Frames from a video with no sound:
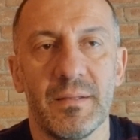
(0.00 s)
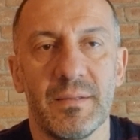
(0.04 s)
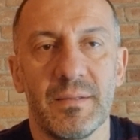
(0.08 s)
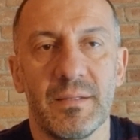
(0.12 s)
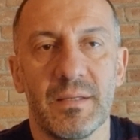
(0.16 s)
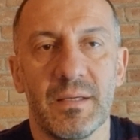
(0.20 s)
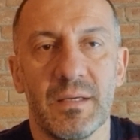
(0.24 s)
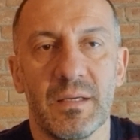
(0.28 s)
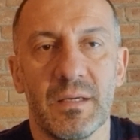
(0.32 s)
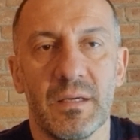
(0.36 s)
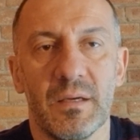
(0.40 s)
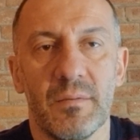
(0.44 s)

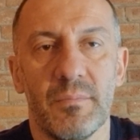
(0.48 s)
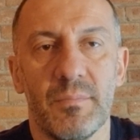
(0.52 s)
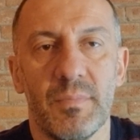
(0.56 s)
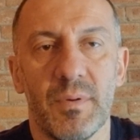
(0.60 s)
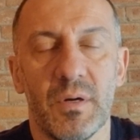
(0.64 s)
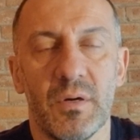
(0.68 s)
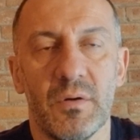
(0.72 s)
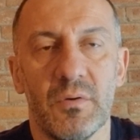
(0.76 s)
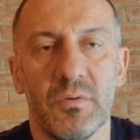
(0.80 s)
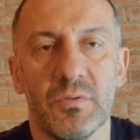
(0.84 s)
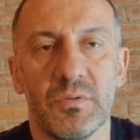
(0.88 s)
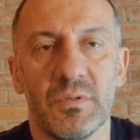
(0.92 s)
think
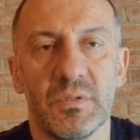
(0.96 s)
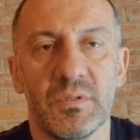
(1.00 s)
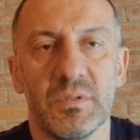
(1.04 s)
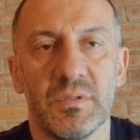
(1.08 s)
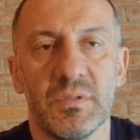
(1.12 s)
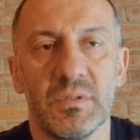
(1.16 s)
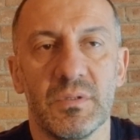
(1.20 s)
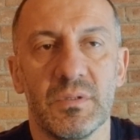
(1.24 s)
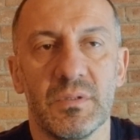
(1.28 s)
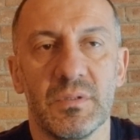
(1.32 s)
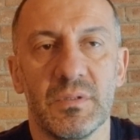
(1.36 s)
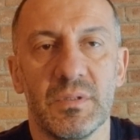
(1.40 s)
about
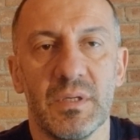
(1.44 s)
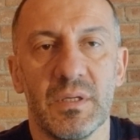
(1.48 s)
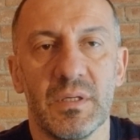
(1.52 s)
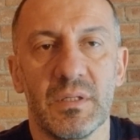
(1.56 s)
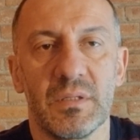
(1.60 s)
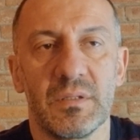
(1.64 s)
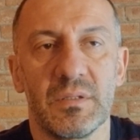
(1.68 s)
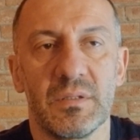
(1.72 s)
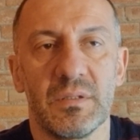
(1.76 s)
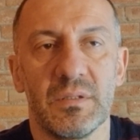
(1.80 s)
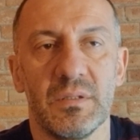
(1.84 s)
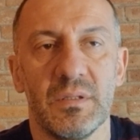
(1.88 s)

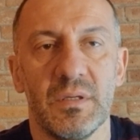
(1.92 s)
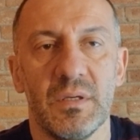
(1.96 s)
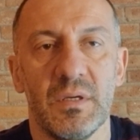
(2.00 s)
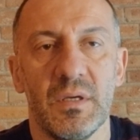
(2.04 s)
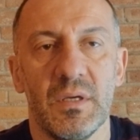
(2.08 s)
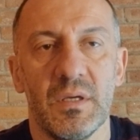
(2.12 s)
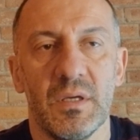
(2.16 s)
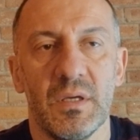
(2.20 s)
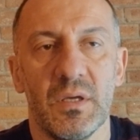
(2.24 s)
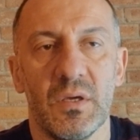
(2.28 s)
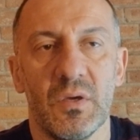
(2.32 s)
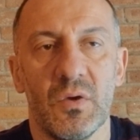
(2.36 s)
that
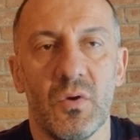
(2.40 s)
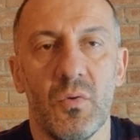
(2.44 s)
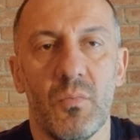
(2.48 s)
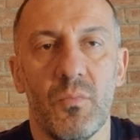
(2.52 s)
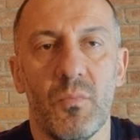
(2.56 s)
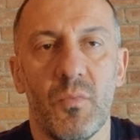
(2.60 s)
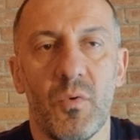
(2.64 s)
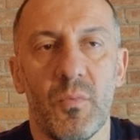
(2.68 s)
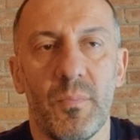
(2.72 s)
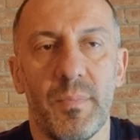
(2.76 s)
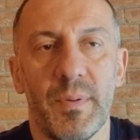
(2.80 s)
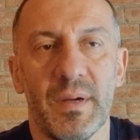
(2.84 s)
you have
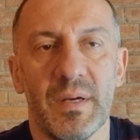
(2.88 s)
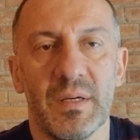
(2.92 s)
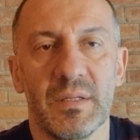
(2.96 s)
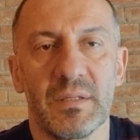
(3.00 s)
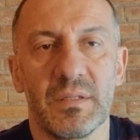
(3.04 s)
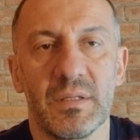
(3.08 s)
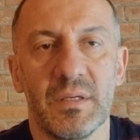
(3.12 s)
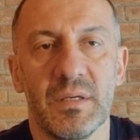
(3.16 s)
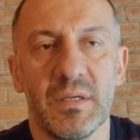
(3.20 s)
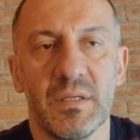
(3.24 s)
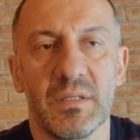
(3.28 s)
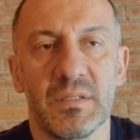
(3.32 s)
more
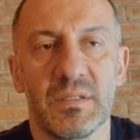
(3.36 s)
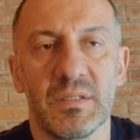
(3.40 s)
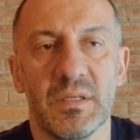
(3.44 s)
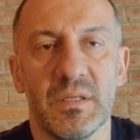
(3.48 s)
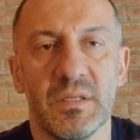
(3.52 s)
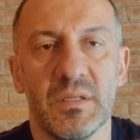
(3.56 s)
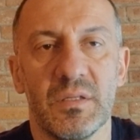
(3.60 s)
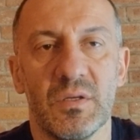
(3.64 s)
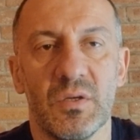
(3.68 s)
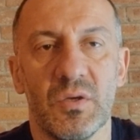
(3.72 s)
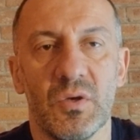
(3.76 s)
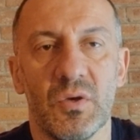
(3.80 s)
partners
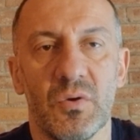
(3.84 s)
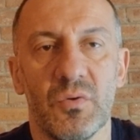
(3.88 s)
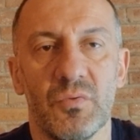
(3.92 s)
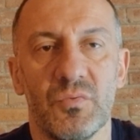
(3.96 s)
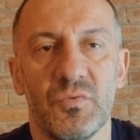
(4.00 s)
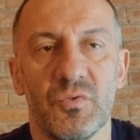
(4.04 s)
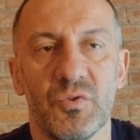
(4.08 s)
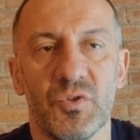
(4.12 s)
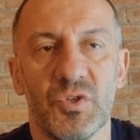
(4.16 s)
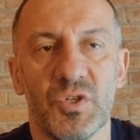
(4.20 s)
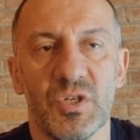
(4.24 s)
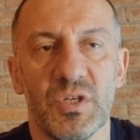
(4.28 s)
and you have
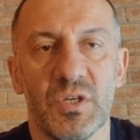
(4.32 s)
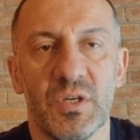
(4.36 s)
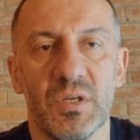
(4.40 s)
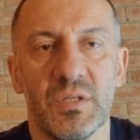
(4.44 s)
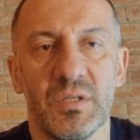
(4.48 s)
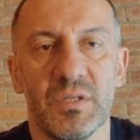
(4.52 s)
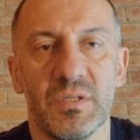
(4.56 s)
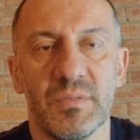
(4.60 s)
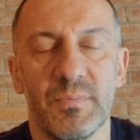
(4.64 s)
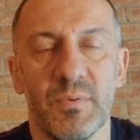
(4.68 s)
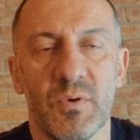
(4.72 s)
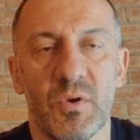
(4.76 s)
to share
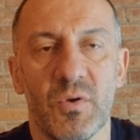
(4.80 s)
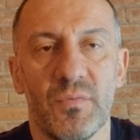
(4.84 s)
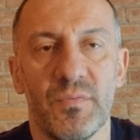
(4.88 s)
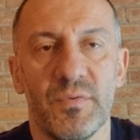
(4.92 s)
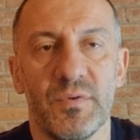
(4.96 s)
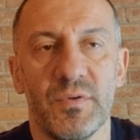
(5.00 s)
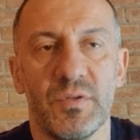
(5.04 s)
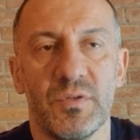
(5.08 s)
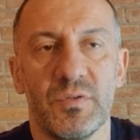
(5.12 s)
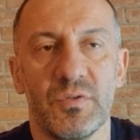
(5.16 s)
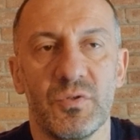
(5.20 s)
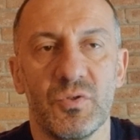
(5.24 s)
this
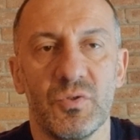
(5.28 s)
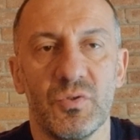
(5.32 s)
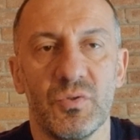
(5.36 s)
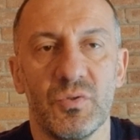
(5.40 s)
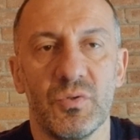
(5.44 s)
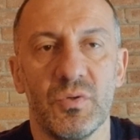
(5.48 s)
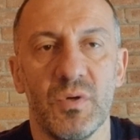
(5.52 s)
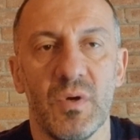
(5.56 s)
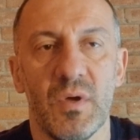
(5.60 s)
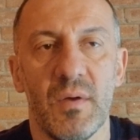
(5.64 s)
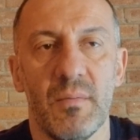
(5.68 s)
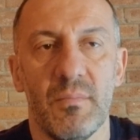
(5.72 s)
profit
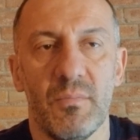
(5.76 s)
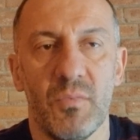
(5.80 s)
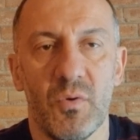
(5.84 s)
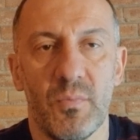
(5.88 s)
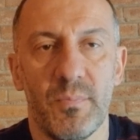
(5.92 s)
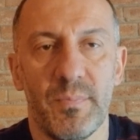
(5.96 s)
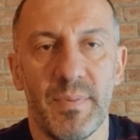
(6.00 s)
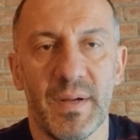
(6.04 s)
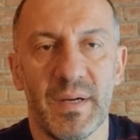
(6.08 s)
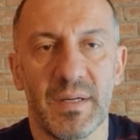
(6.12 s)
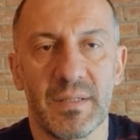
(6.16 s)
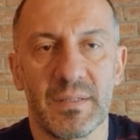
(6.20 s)
to more
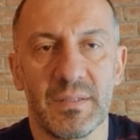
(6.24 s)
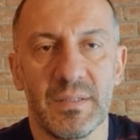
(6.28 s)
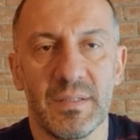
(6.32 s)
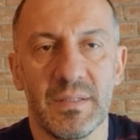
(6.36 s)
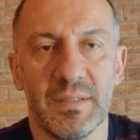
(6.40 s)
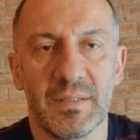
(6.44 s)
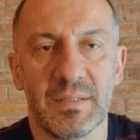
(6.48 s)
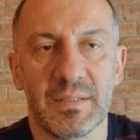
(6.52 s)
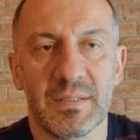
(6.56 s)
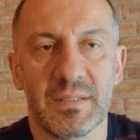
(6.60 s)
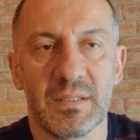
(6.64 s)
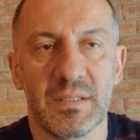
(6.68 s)

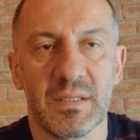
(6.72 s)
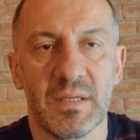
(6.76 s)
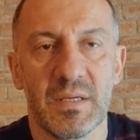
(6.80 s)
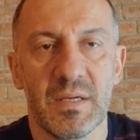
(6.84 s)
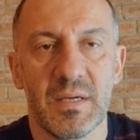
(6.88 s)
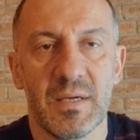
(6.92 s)
partners.